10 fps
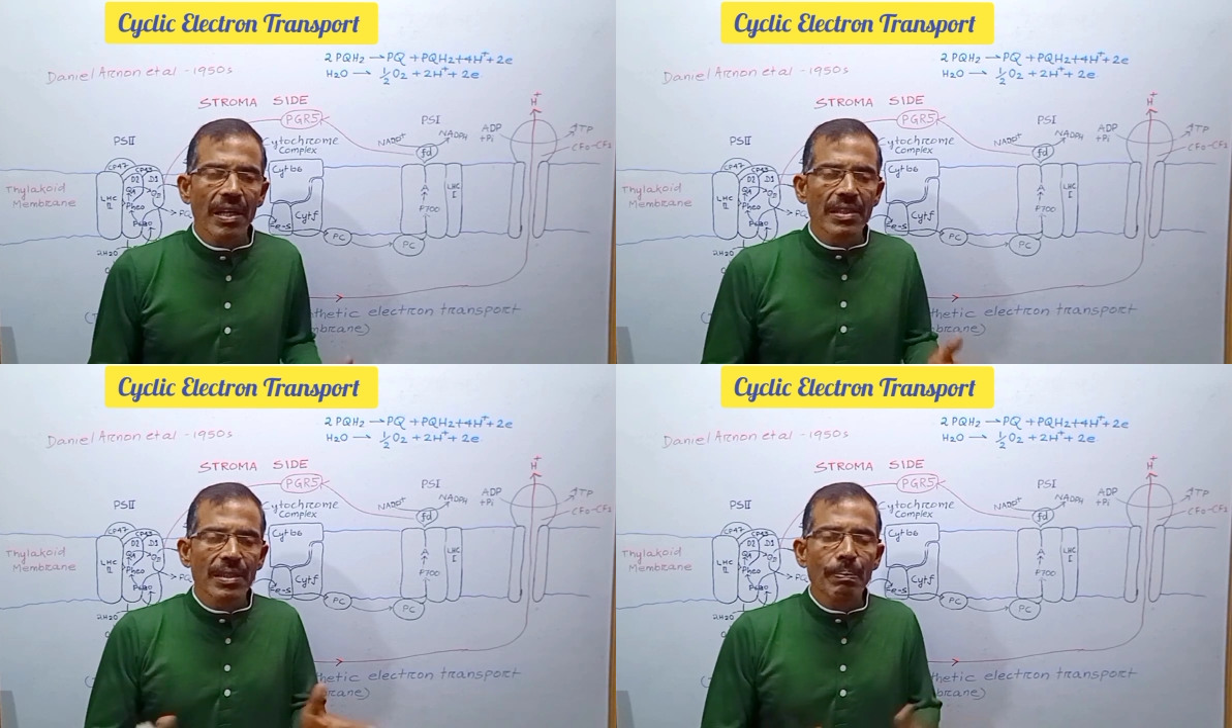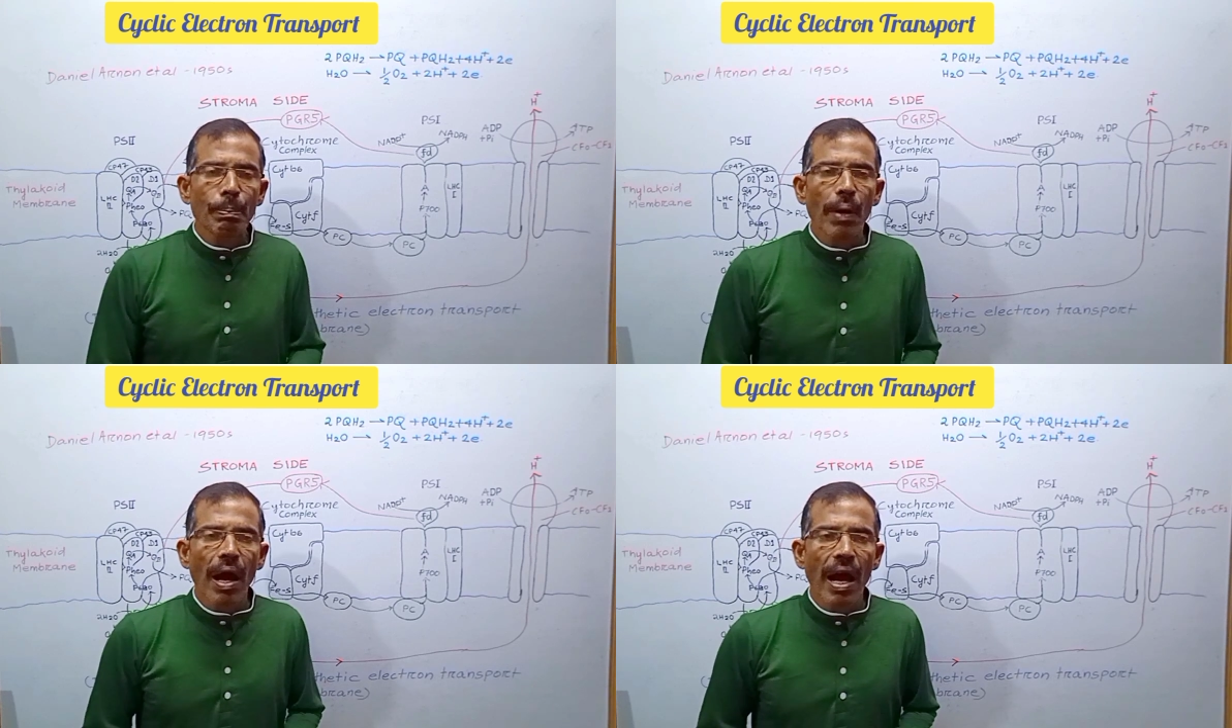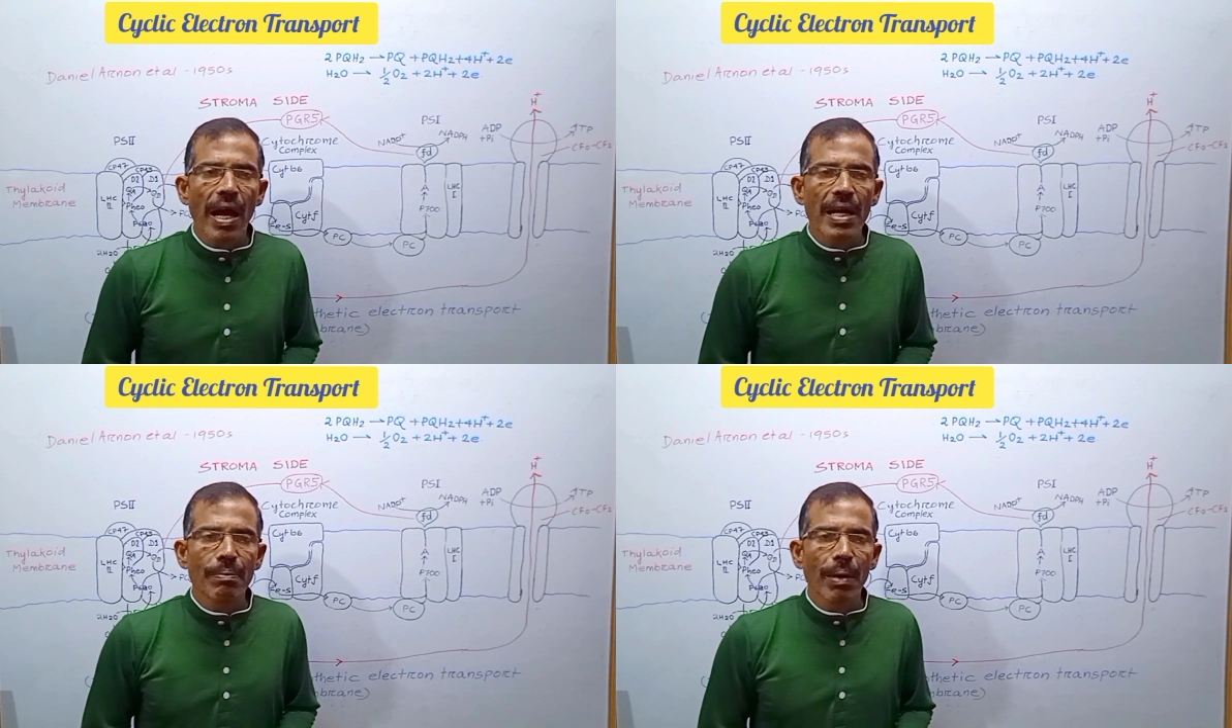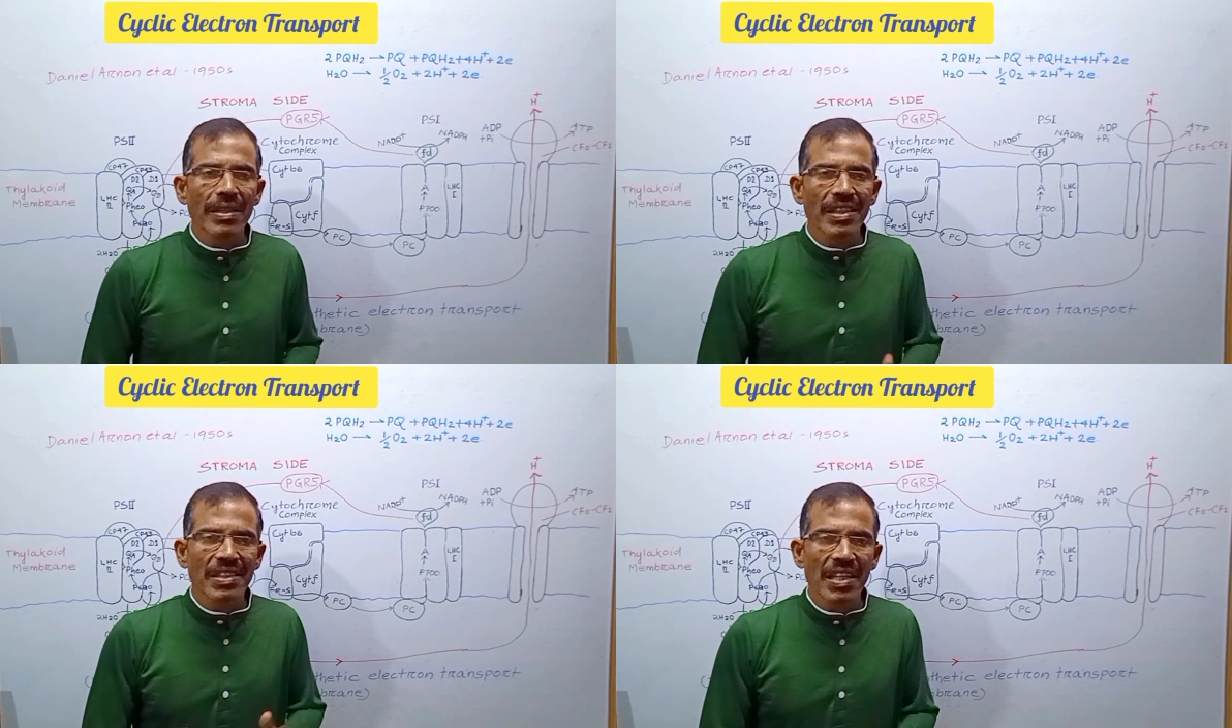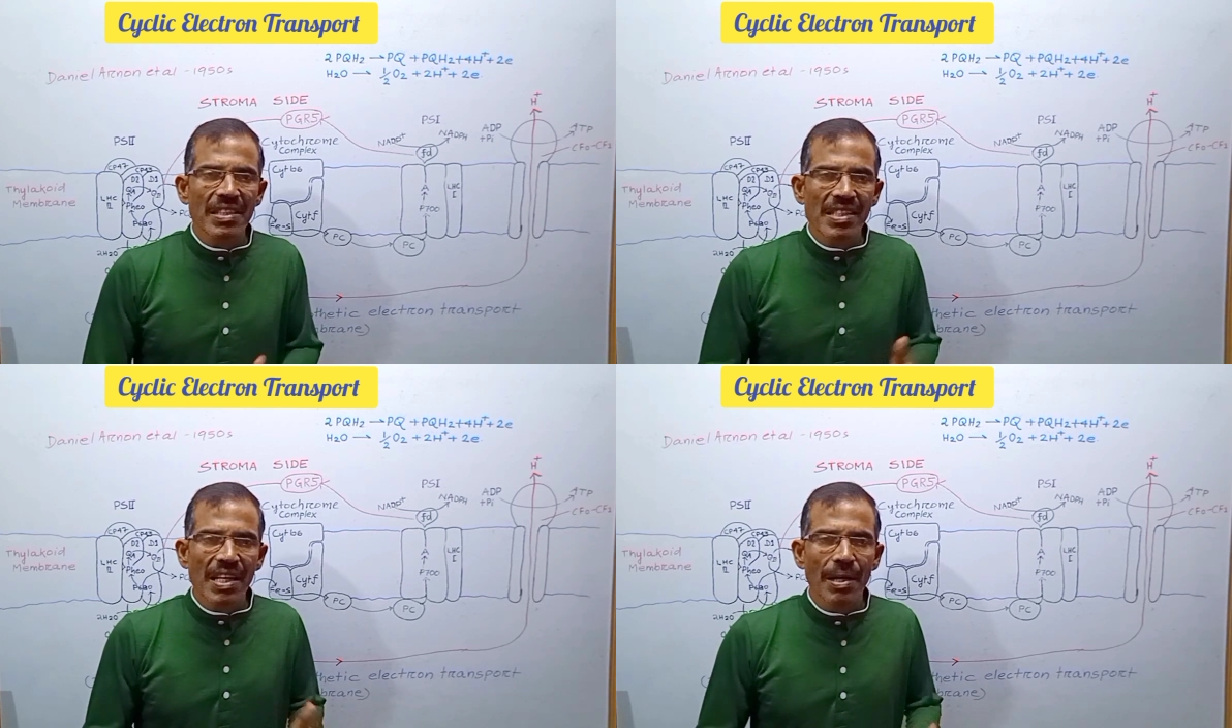as implied by the
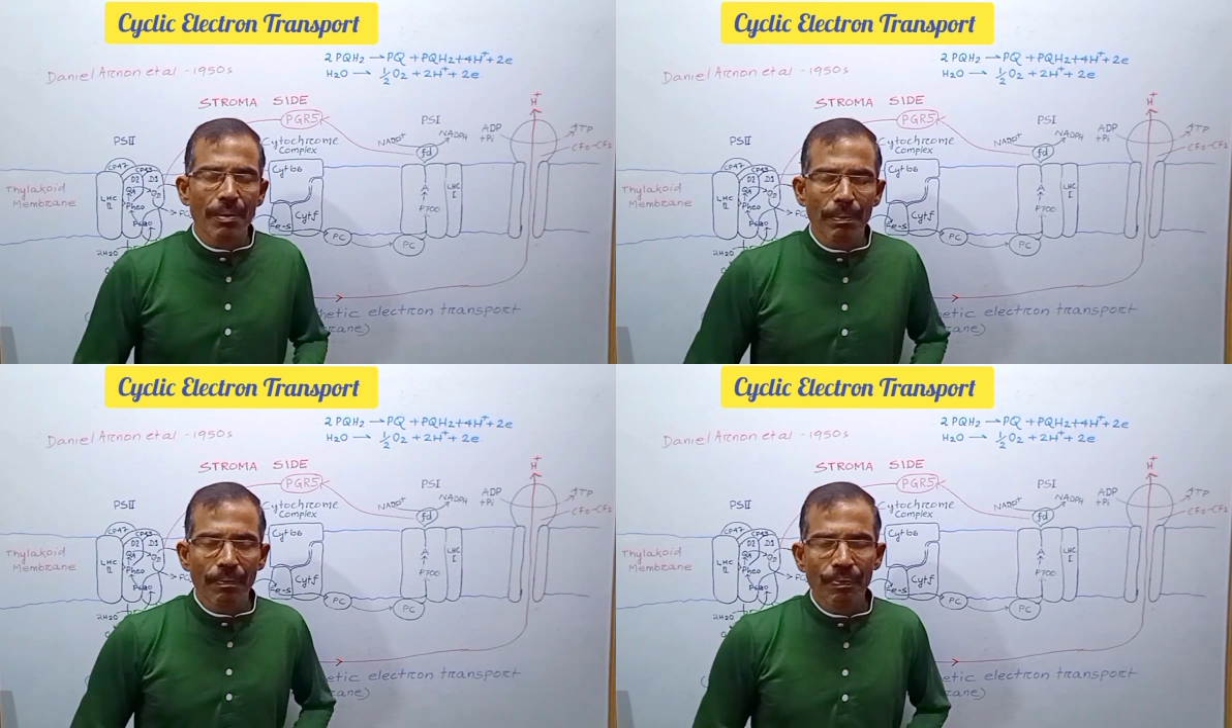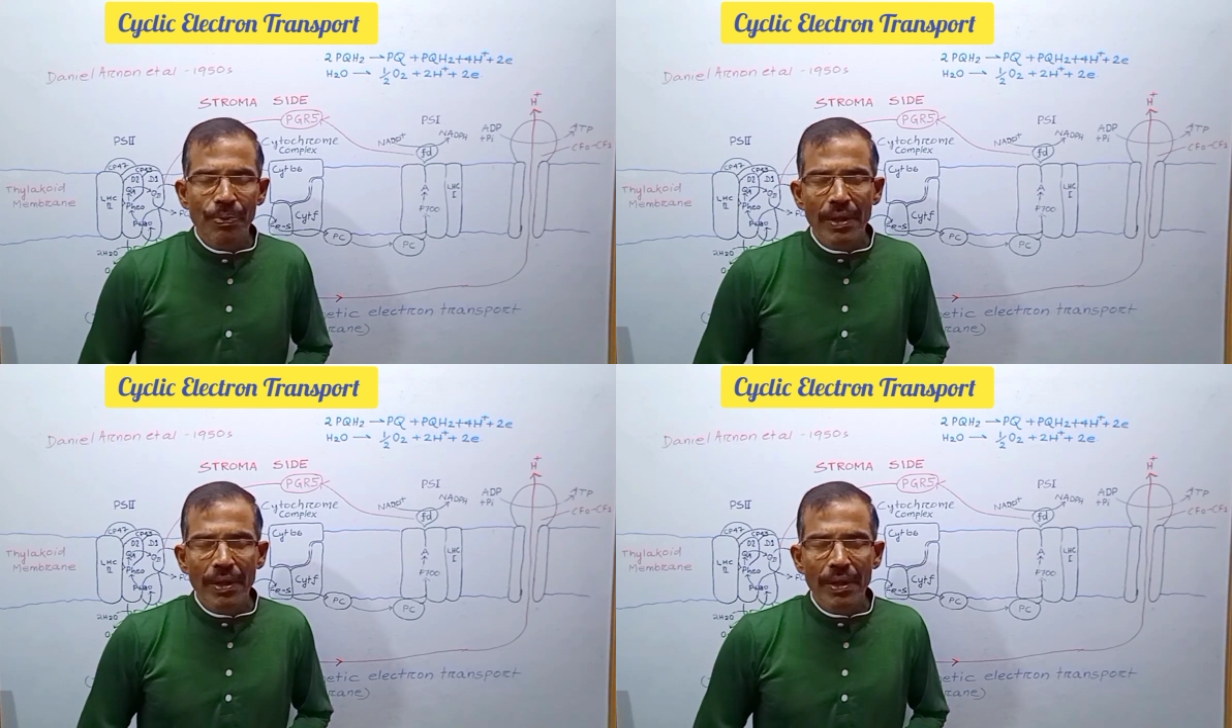jet scheme.